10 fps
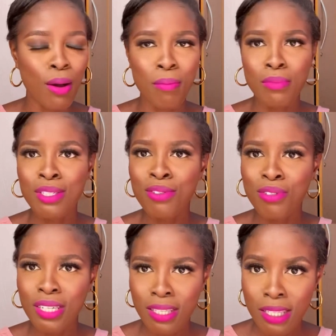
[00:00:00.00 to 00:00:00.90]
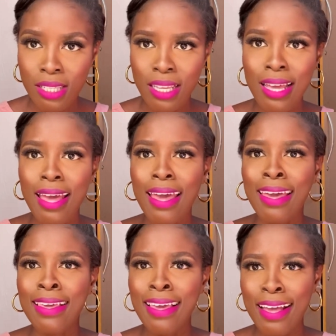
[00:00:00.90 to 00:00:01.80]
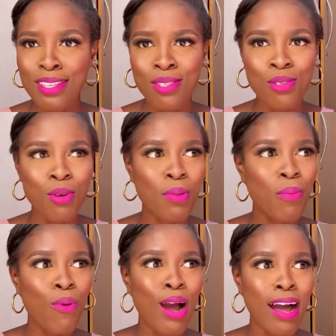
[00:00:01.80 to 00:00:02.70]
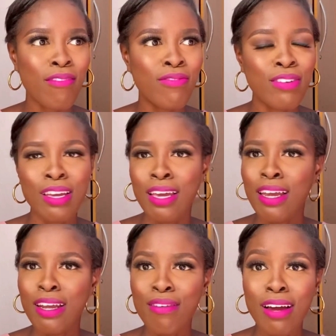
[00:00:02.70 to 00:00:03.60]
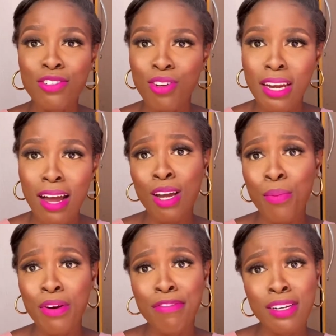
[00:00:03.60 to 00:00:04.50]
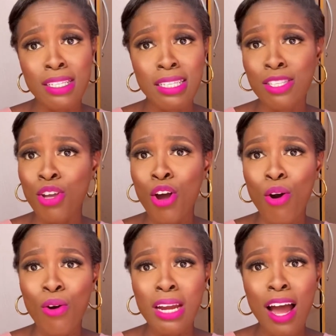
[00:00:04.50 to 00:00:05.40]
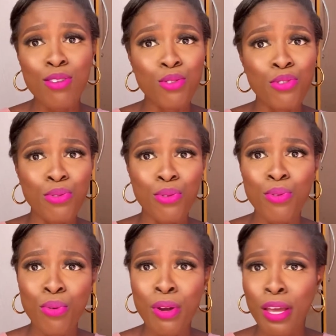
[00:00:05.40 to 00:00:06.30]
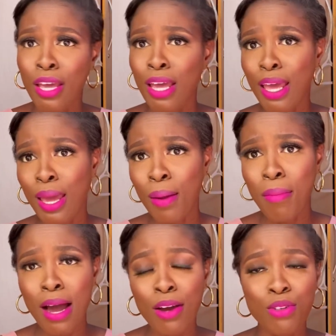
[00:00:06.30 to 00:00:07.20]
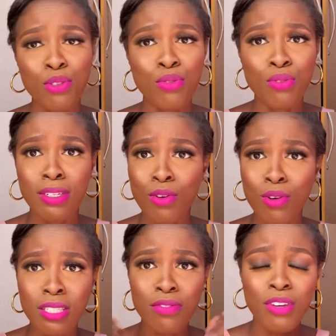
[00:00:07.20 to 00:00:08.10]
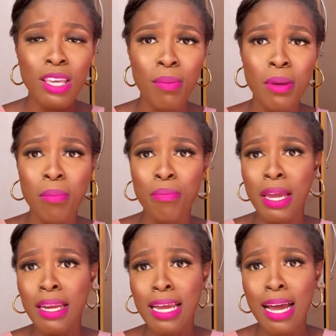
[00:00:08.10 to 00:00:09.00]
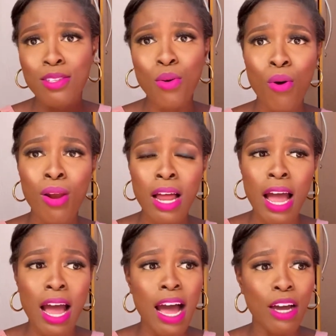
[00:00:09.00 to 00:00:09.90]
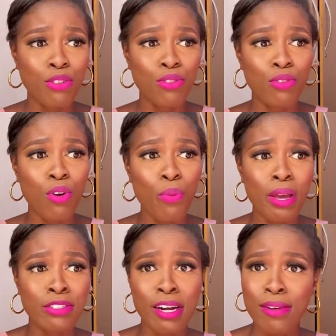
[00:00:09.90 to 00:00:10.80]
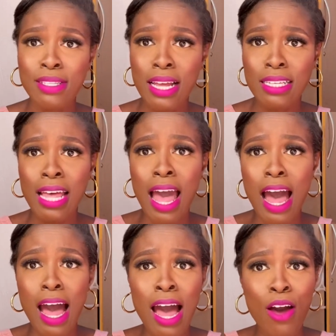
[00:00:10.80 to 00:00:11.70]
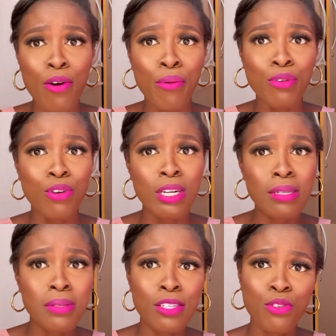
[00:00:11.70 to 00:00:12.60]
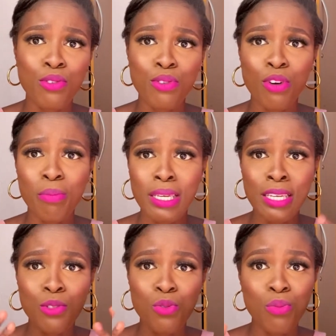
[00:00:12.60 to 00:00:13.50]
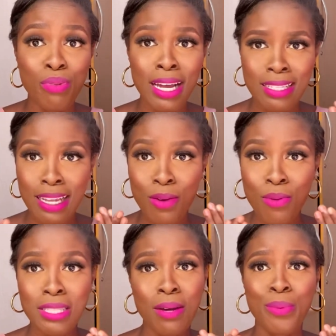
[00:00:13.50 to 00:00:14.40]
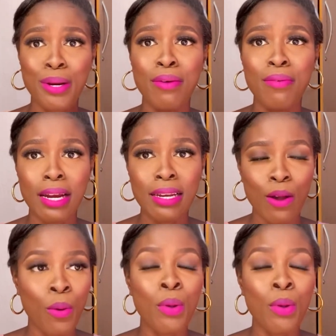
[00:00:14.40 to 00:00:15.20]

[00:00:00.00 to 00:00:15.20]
strict. Yes, some people have irrational preferences on how you should look, how you should not even keep a beard at all, how you should not wear trousers, how your lipstick should not be too bright like what I'm wearing right now.